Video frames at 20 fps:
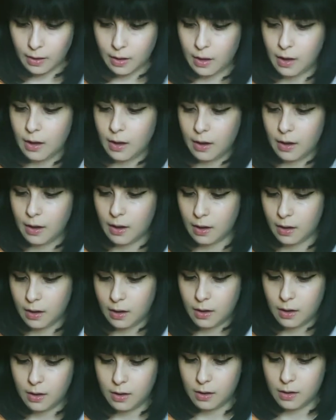
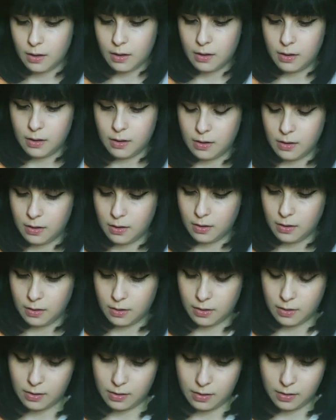
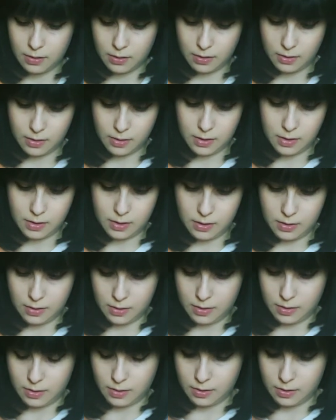[no speech]